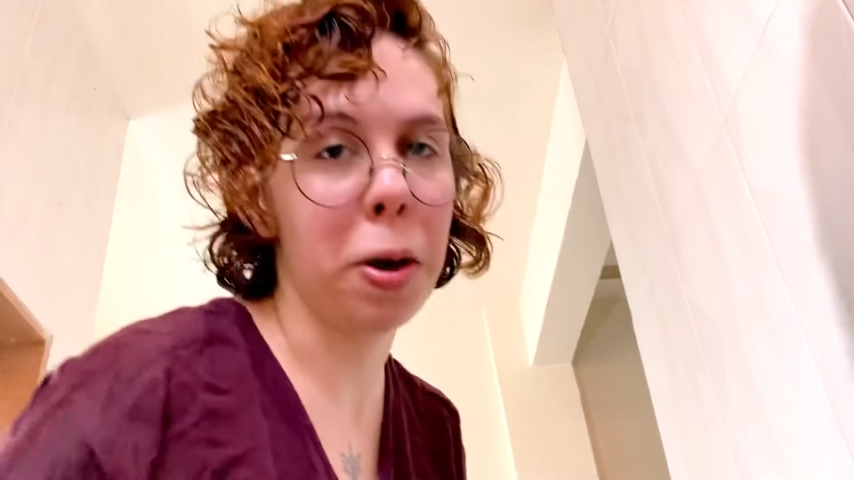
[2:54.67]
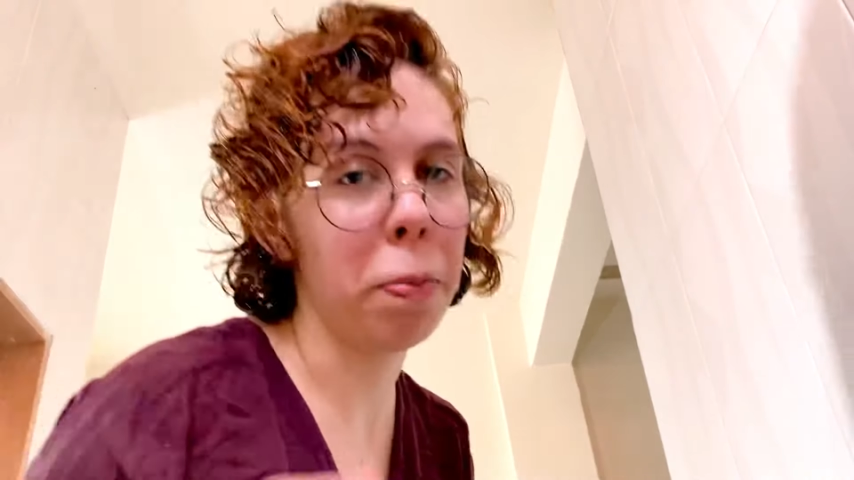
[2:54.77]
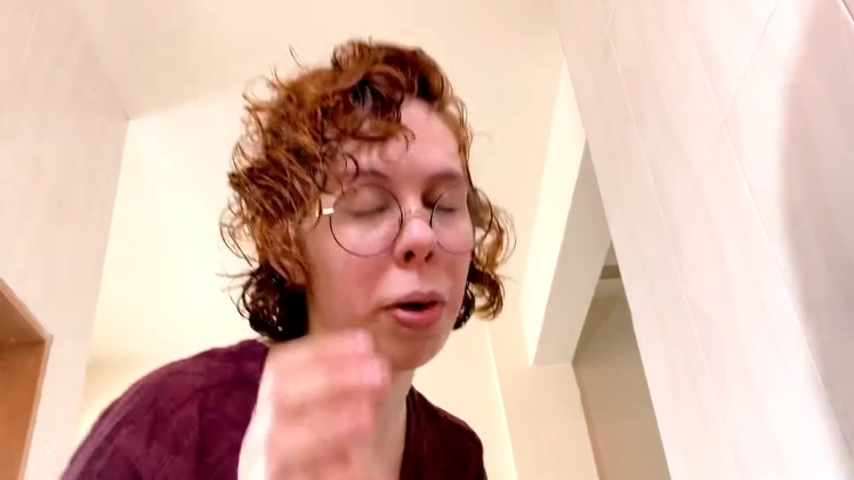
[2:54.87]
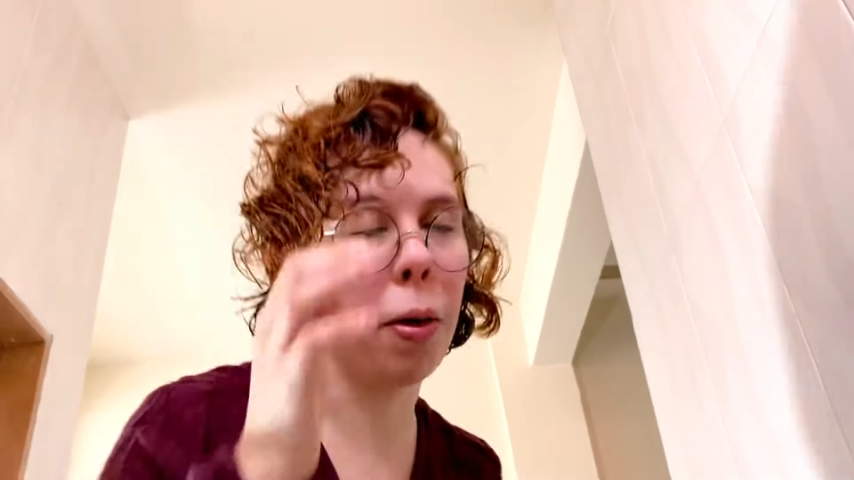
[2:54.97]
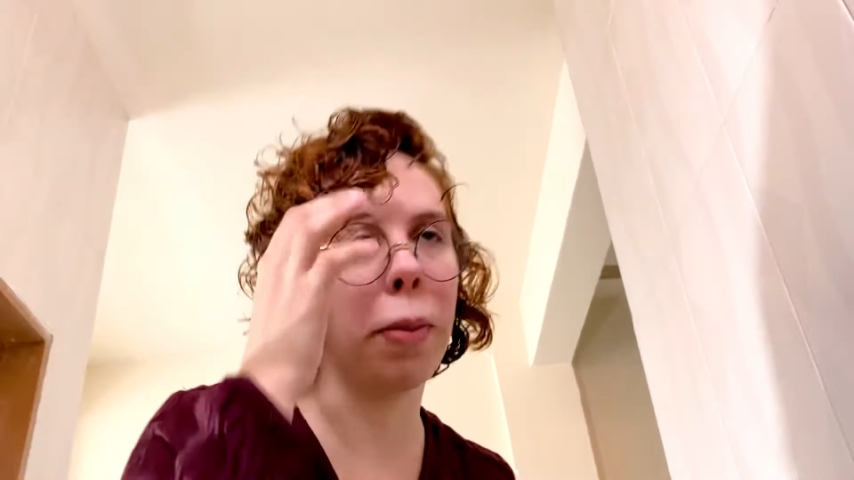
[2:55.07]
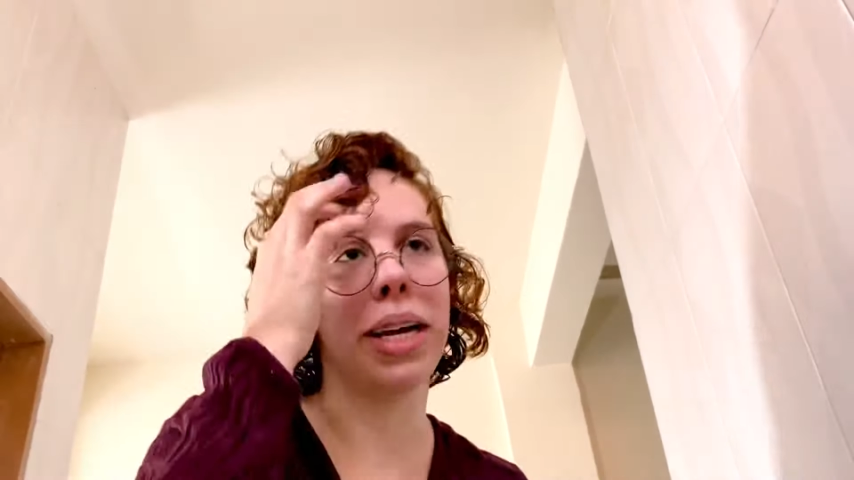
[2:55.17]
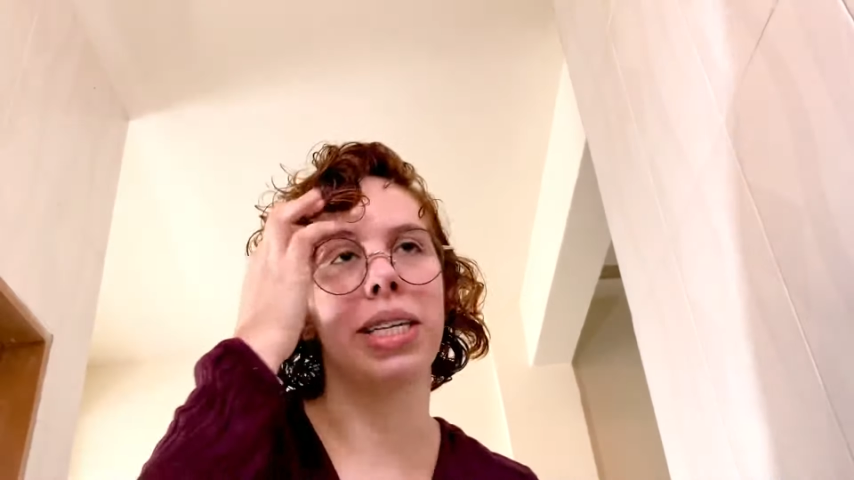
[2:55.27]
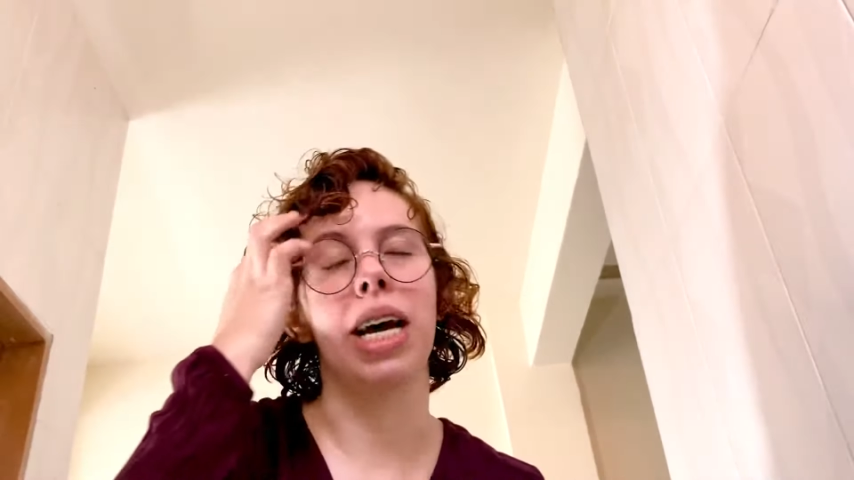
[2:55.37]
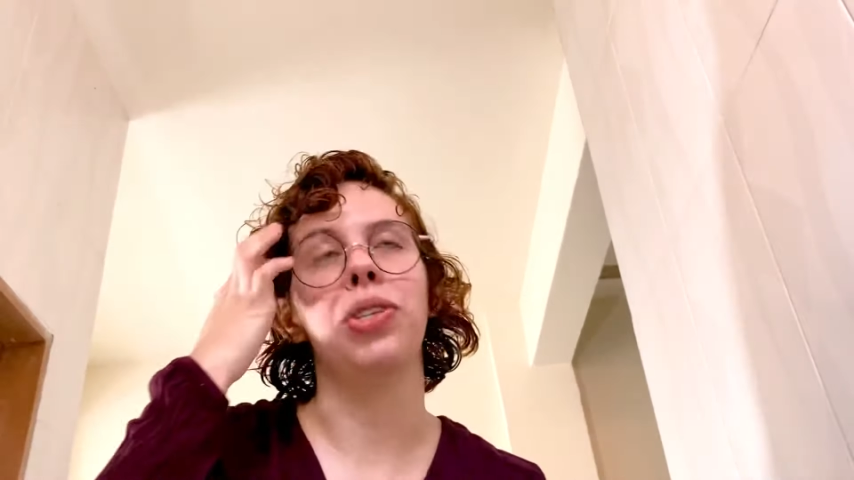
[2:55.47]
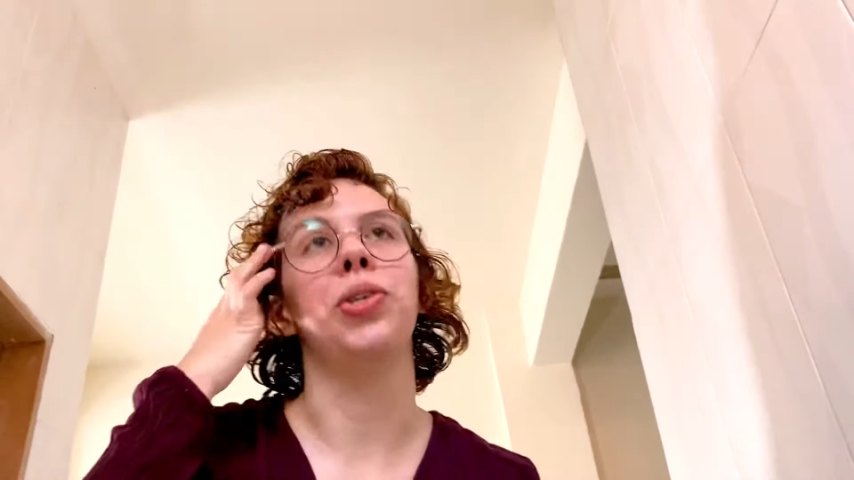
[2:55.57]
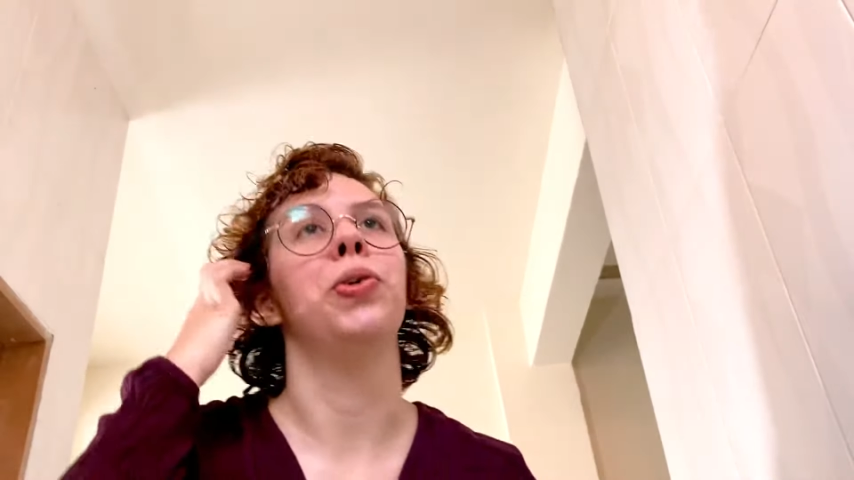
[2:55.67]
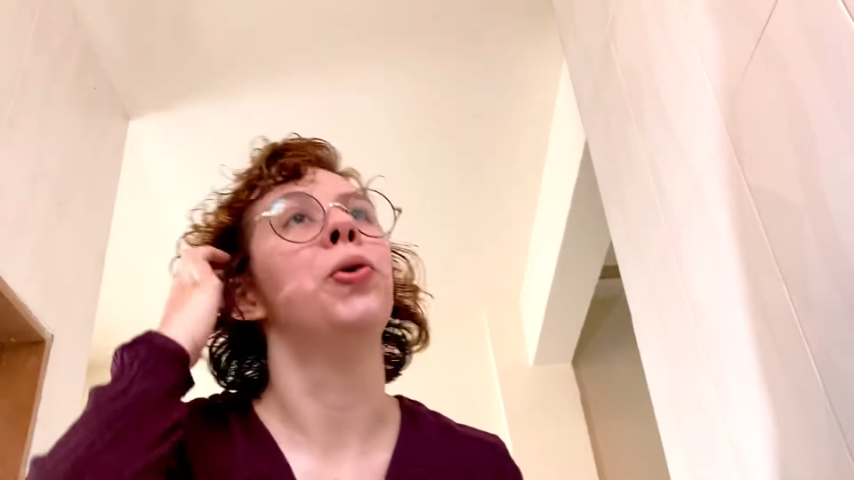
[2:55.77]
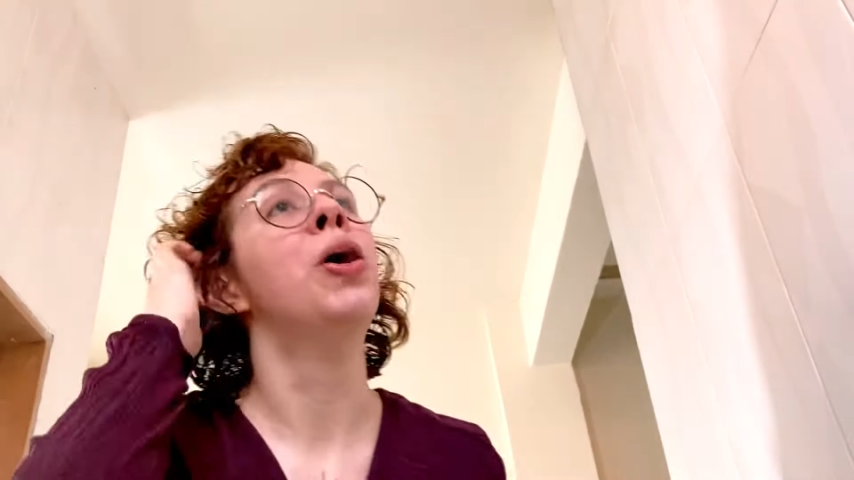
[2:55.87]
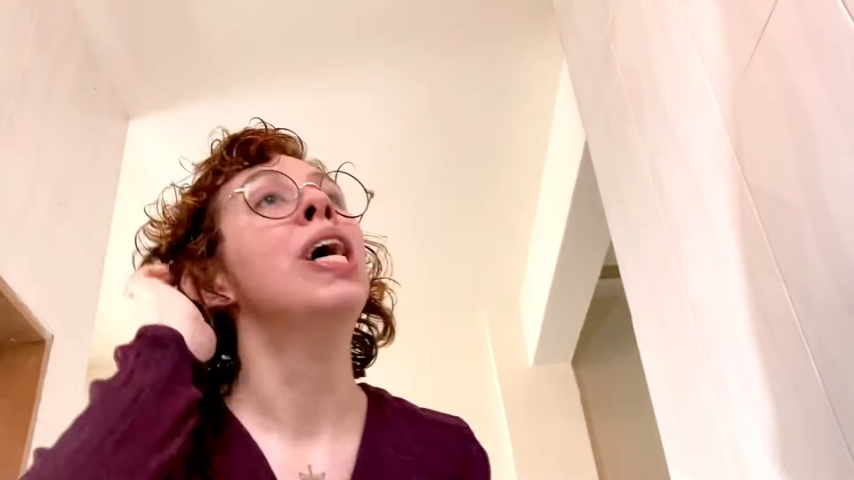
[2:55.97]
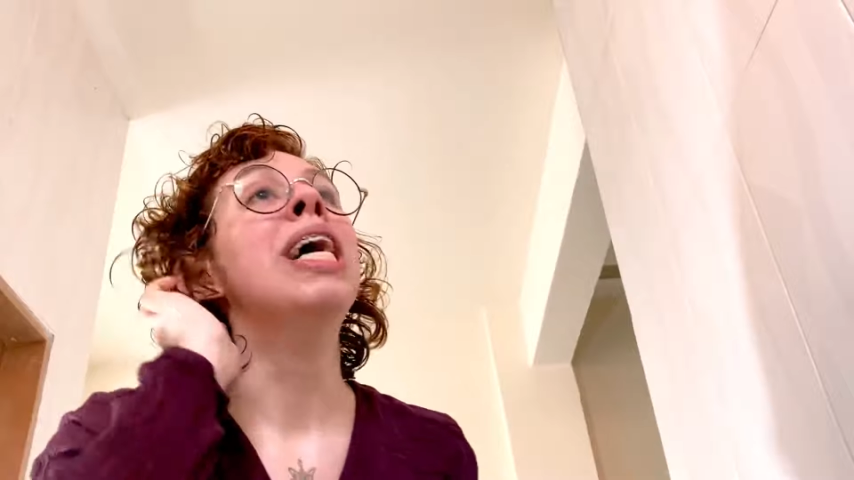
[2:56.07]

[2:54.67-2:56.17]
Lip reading: upon my tattoo